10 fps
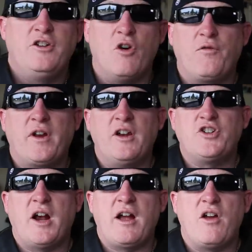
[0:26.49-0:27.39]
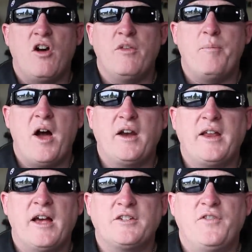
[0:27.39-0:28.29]
Don't forget to check out all the
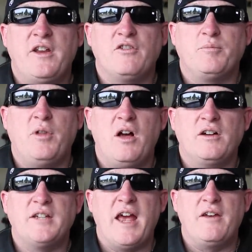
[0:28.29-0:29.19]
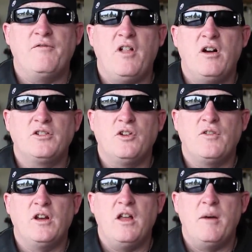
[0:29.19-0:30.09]
podcast videos, blogs, and vlogs
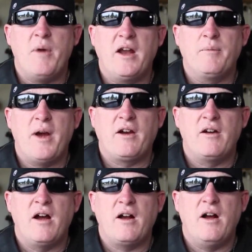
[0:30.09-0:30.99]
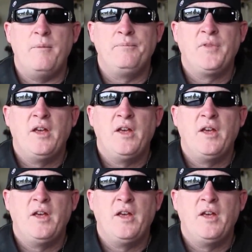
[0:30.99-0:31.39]
over at lawabidingbiker.com.